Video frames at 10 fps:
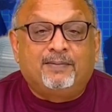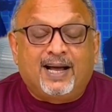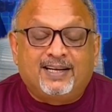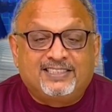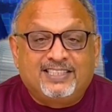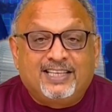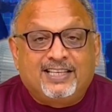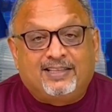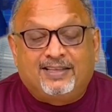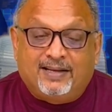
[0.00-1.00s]

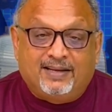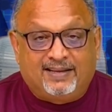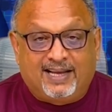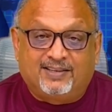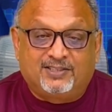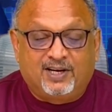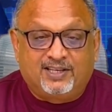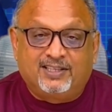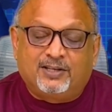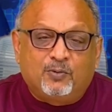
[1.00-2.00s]
Palestinians and turn
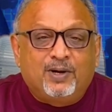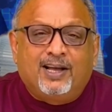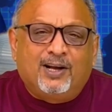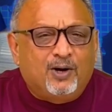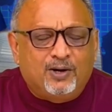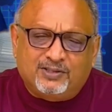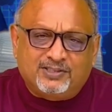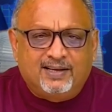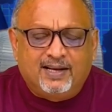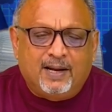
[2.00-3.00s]
it into what he
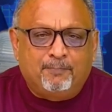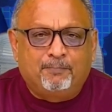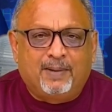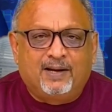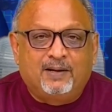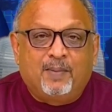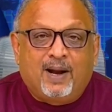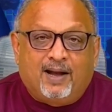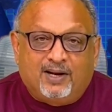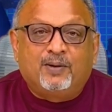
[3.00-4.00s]
calls a better
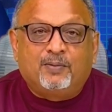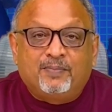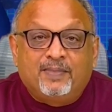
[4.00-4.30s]
Monaco,